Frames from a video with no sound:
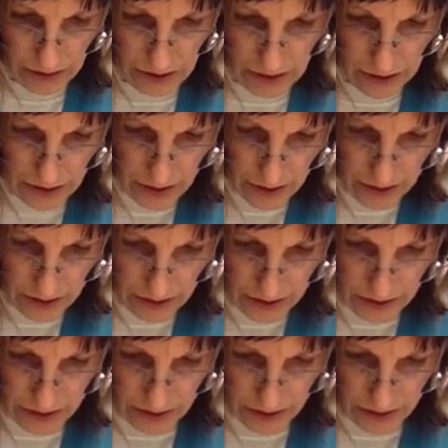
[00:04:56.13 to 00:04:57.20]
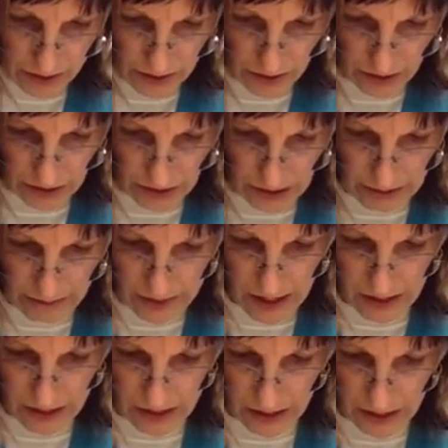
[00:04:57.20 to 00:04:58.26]
and I'm
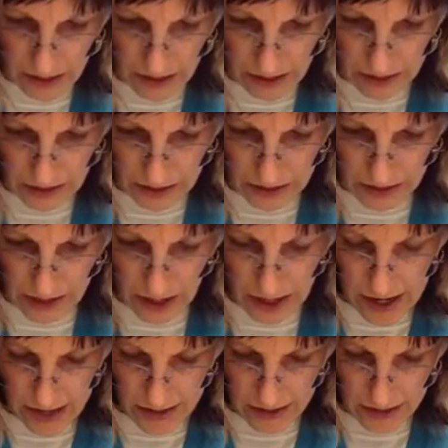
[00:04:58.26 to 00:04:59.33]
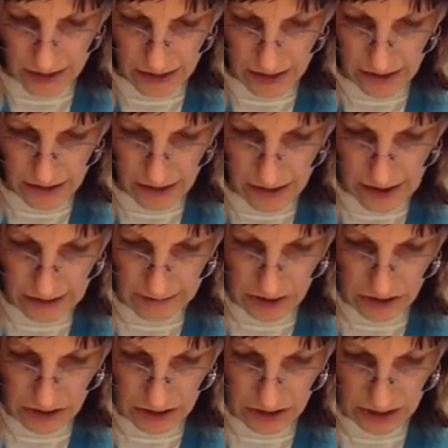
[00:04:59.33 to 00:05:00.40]
not going to cut the entire thing out. I'm
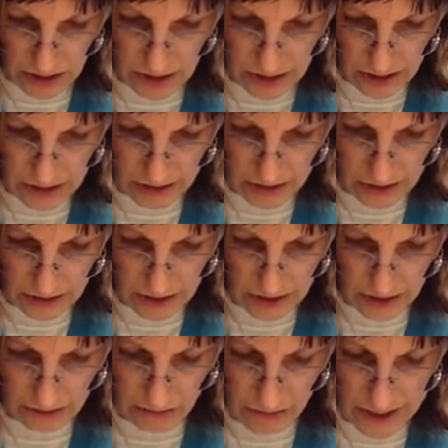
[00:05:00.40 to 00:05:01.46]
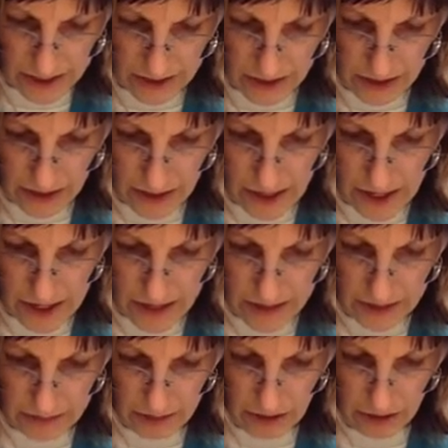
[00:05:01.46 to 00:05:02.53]
just going to cut out, I think, the whites of the
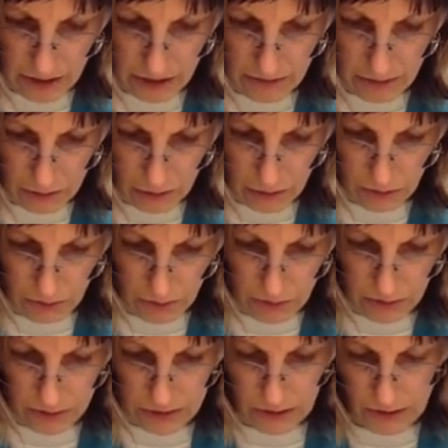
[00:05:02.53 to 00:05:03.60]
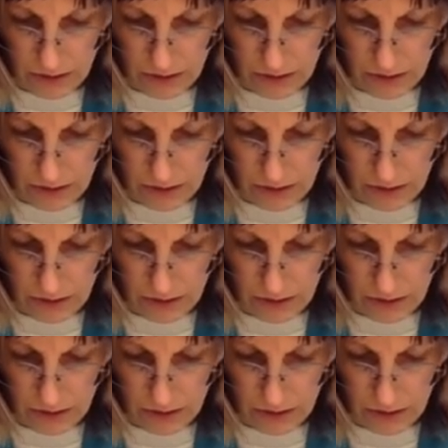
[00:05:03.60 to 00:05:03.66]
eyes. I'm going to leave the pupil.